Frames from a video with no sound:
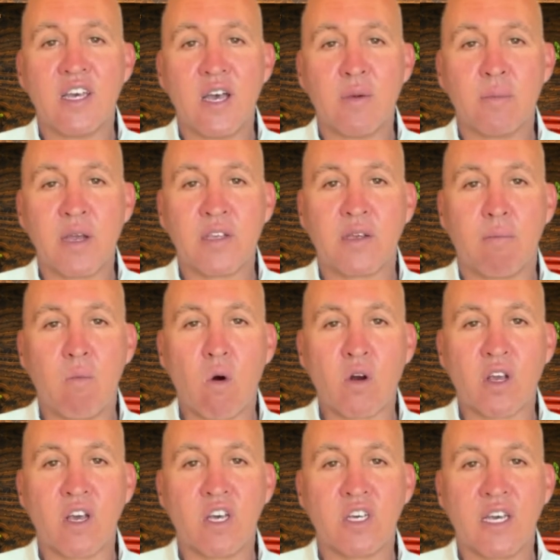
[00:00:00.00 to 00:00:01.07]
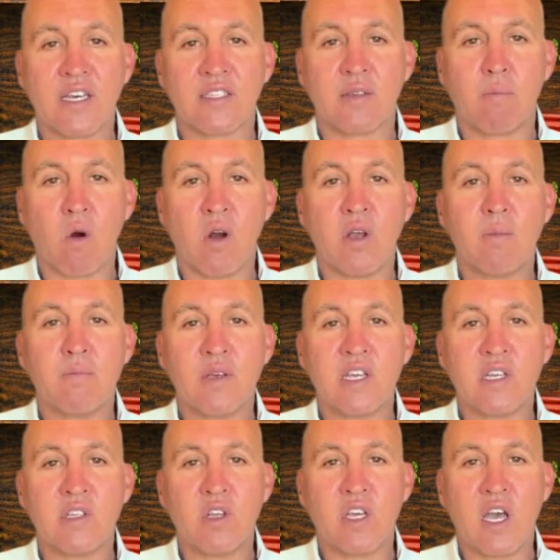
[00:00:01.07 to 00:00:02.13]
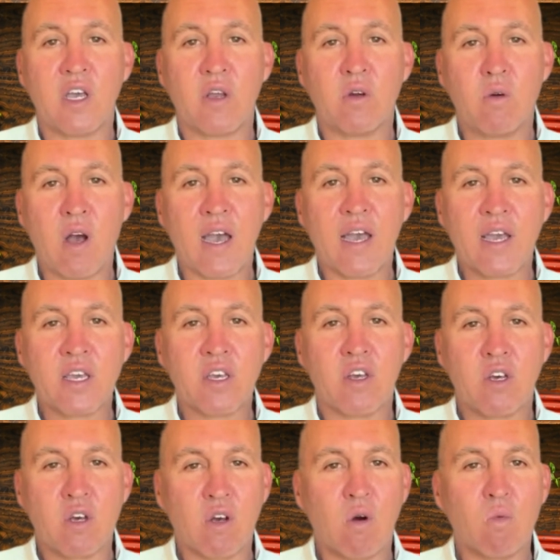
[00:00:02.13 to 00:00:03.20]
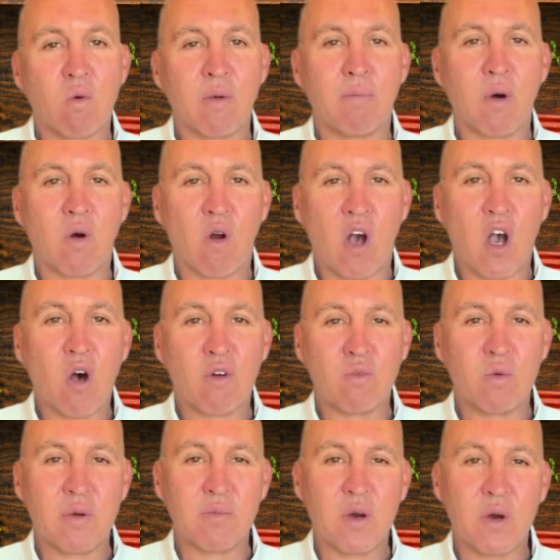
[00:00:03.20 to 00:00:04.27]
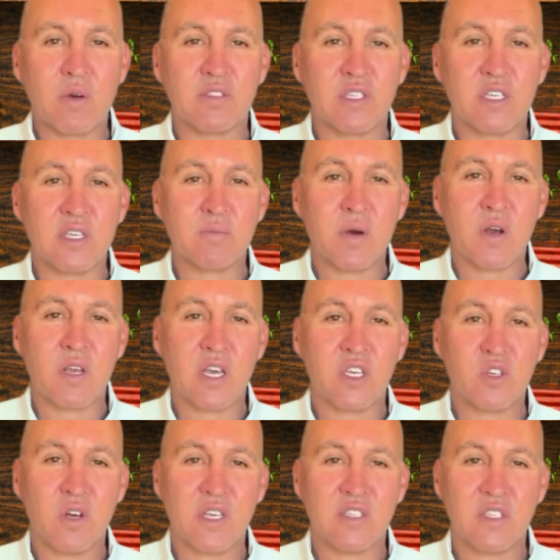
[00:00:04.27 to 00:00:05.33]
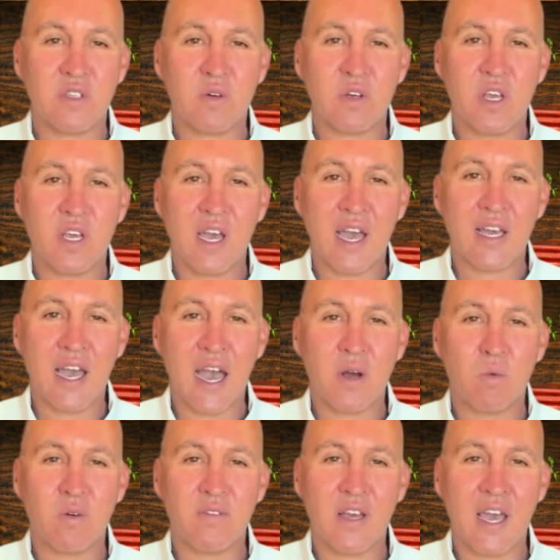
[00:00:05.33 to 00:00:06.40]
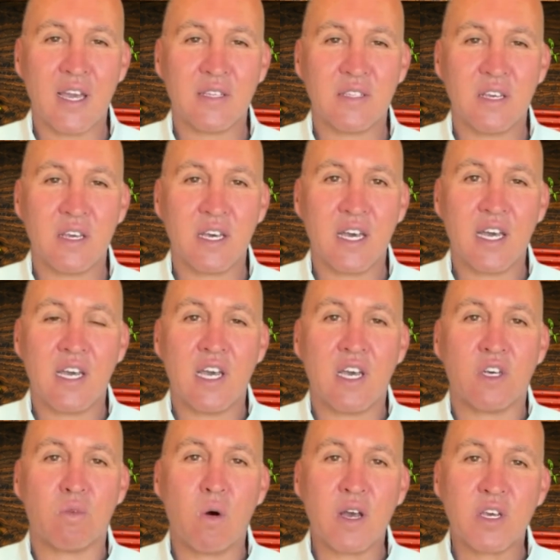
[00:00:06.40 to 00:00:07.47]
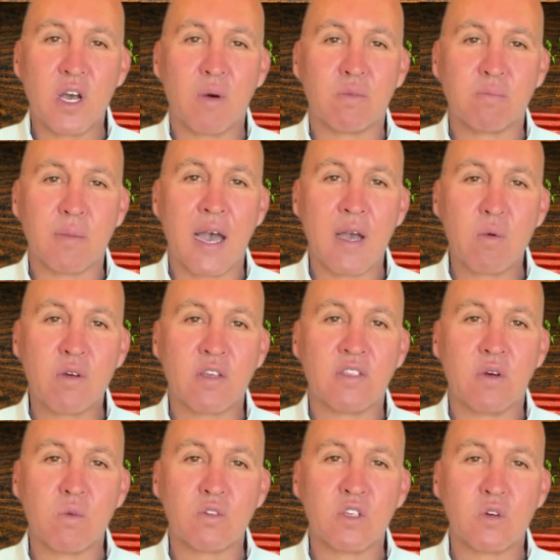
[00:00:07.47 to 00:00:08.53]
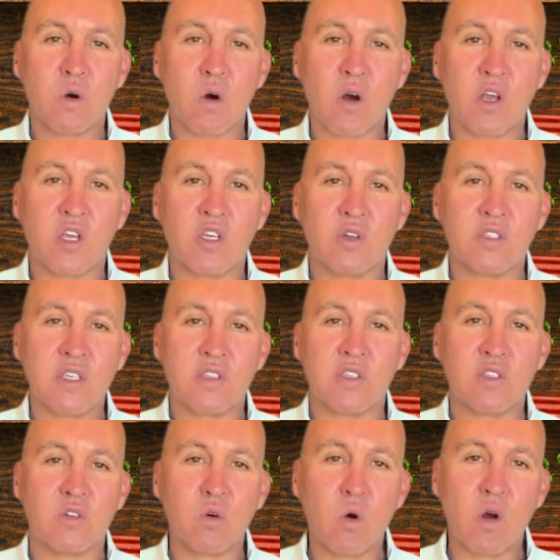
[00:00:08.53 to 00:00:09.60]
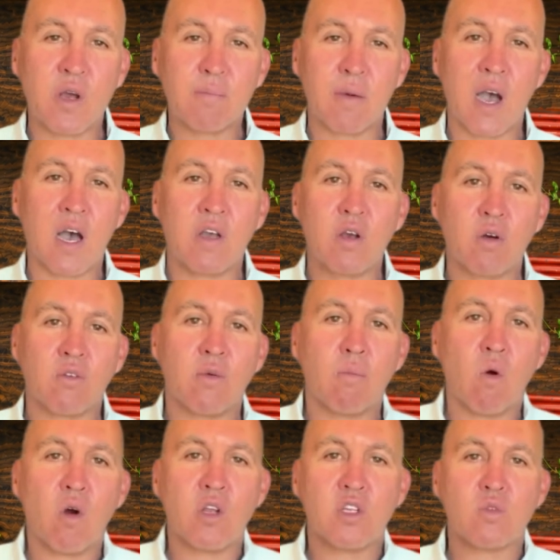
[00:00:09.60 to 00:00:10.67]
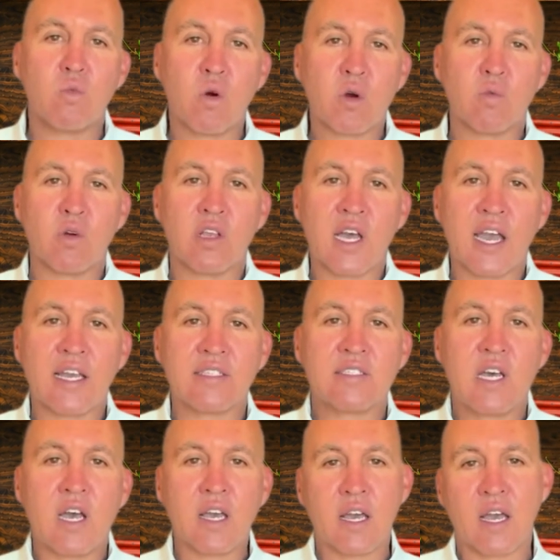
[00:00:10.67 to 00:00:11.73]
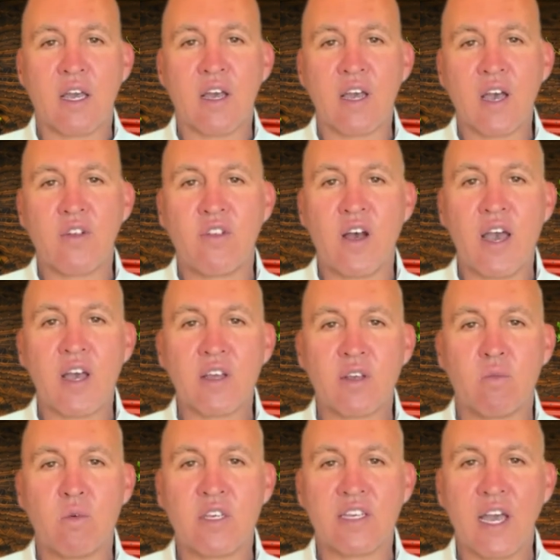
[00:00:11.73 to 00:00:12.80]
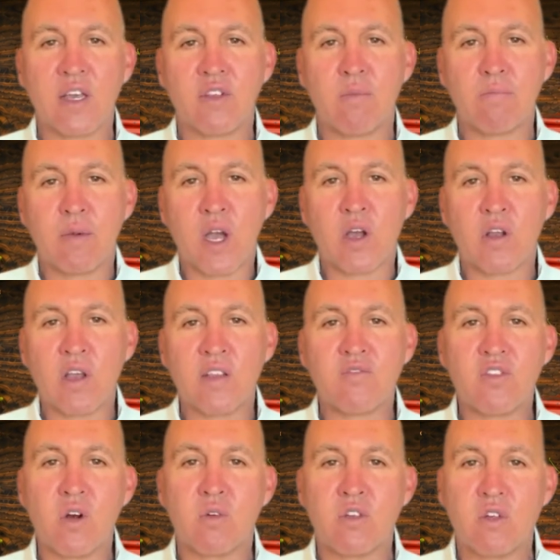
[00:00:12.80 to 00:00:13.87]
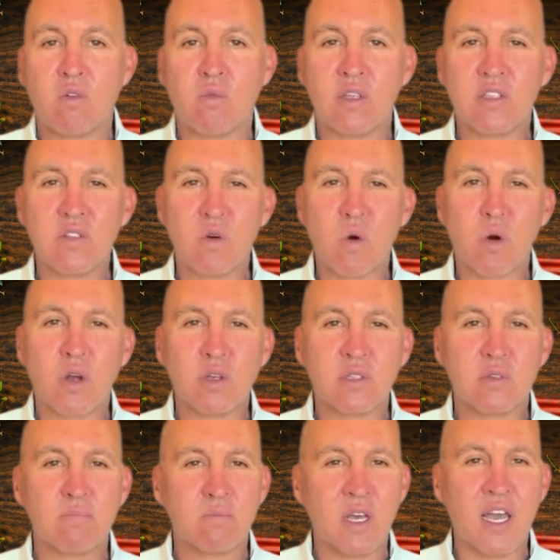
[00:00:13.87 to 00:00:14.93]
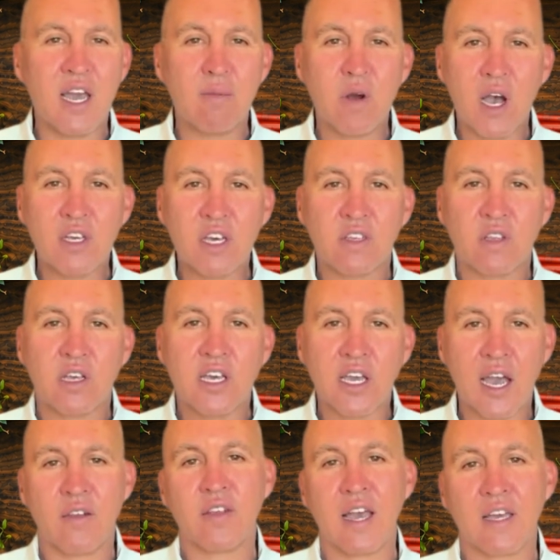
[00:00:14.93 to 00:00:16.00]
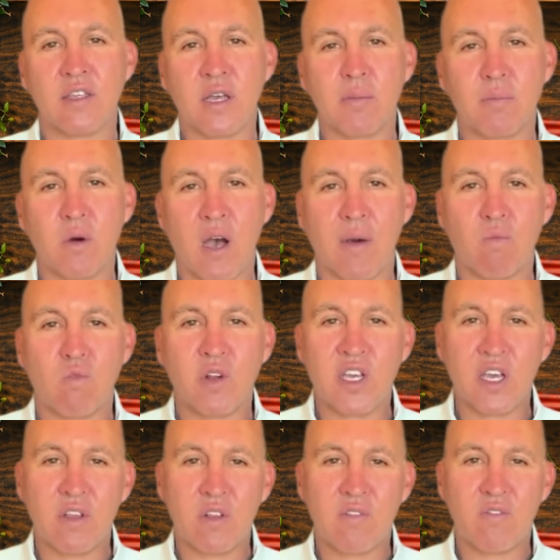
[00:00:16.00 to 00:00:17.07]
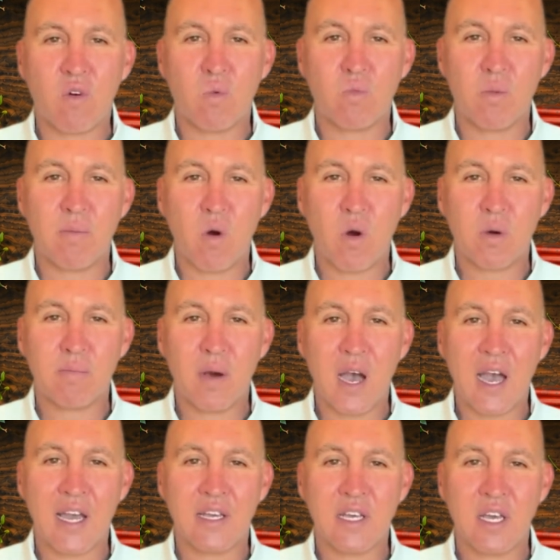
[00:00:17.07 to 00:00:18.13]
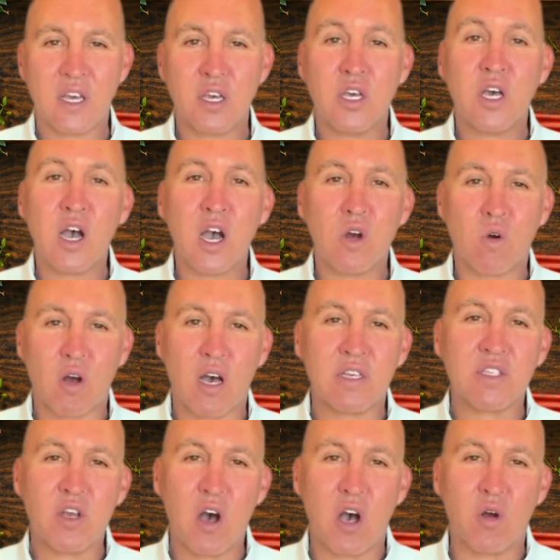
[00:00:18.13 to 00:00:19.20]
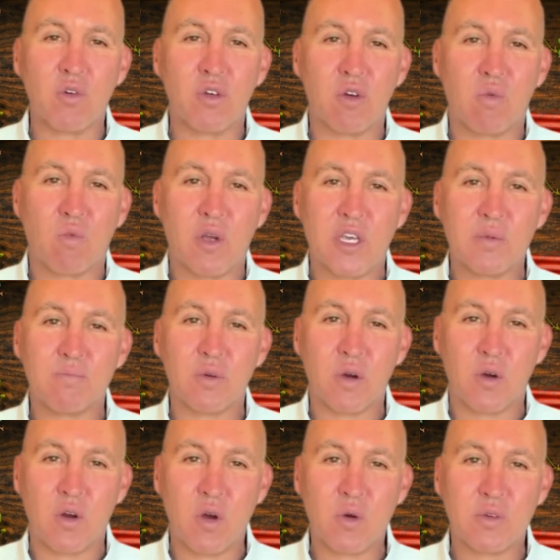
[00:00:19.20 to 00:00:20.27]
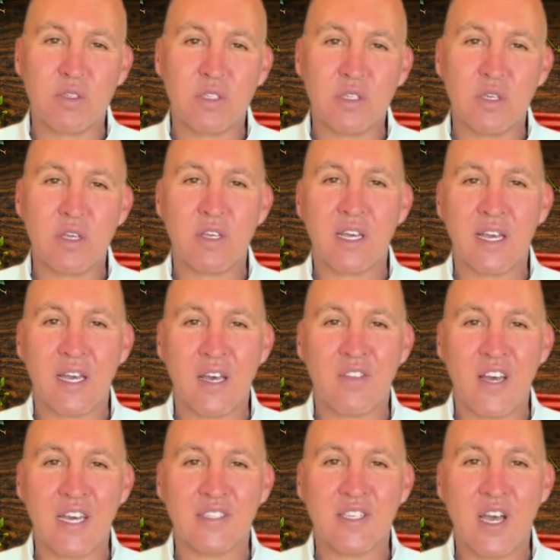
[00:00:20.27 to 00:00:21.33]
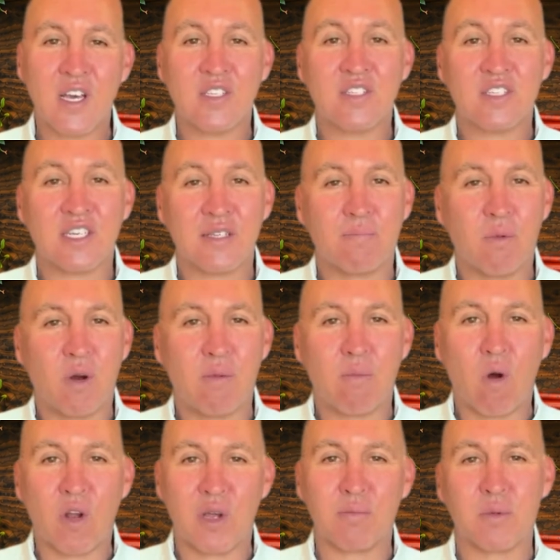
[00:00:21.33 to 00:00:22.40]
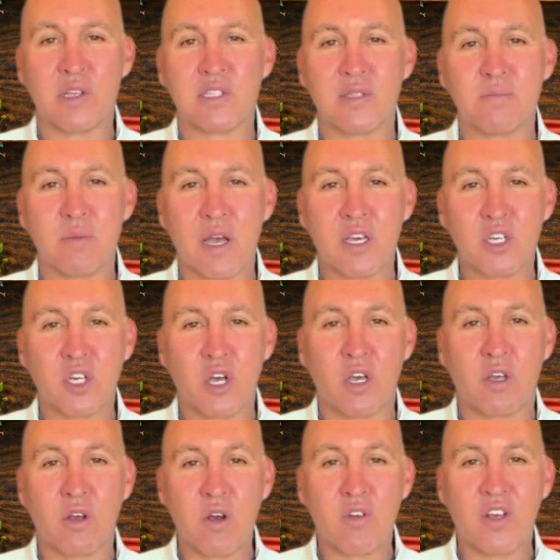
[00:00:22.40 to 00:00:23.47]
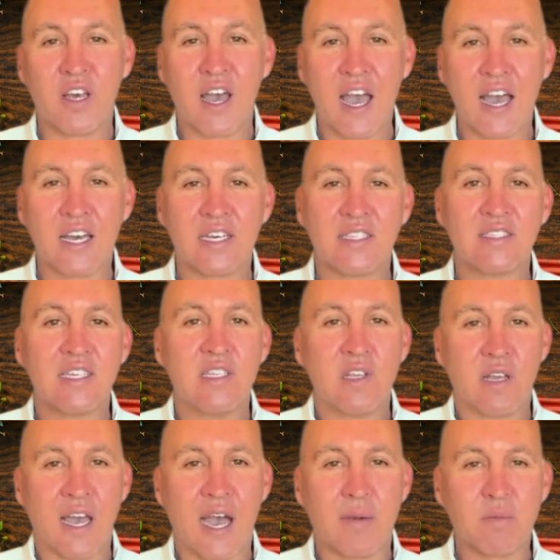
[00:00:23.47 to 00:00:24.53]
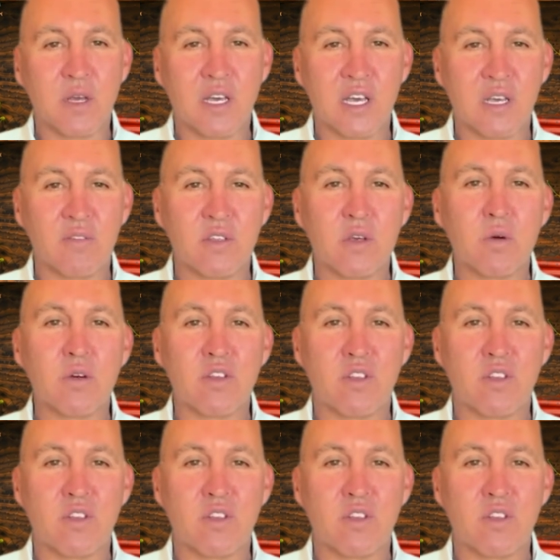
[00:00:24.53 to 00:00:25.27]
Because a mortgage takes a more complete look at your credit. We pull all three bureaus, Experian, TransUnion, and Equifax. Each one comes back with its own score using the scoring model the mortgage world relies on. Then we take the middle of those three scores. And I'm not just looking at that number, I'm reading the full report behind it across all three bureaus. That's a deeper, more complete picture than any single app can give you.